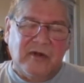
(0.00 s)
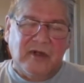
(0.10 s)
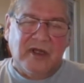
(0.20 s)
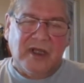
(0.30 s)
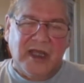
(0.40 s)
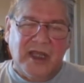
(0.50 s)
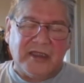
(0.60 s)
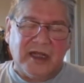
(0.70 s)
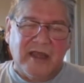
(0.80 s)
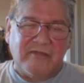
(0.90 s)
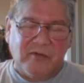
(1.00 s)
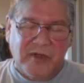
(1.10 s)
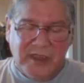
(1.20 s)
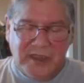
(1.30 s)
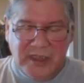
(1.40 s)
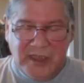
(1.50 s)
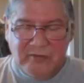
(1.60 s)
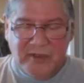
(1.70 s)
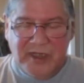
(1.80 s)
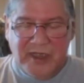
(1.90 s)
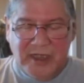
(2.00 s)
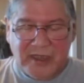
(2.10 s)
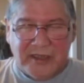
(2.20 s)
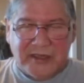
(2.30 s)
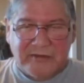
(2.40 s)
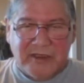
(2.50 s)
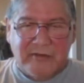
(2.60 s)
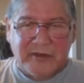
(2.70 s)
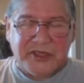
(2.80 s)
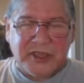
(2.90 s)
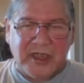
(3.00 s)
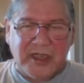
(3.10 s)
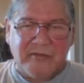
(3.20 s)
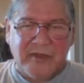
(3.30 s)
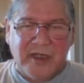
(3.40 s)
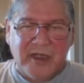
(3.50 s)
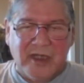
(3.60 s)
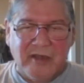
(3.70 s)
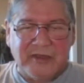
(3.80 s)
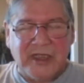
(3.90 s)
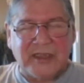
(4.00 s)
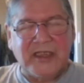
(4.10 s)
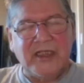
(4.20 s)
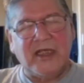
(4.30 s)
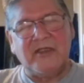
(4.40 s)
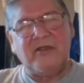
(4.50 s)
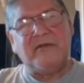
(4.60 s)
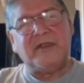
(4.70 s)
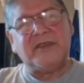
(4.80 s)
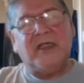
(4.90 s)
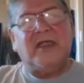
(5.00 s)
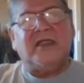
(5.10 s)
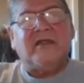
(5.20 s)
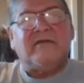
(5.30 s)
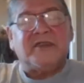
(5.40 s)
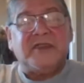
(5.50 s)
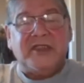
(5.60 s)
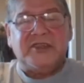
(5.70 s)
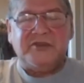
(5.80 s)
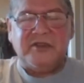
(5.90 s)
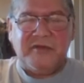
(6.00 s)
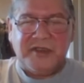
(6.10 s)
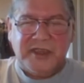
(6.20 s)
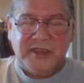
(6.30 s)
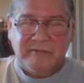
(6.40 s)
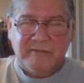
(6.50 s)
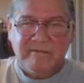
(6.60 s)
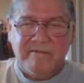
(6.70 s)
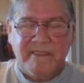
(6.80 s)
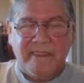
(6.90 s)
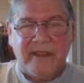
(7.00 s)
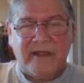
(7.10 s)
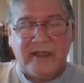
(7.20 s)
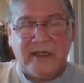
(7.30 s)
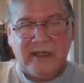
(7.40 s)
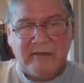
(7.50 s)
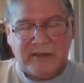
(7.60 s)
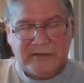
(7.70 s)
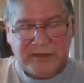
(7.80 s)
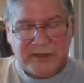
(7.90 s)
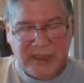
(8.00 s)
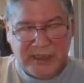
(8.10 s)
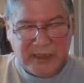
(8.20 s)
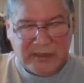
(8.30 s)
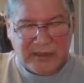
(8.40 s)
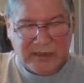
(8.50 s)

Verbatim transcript: I had to laugh at one of the uh, one of the elders uh, was chuckling. I was at the uh, universe, the First Nations University and uh, I was visiting uh,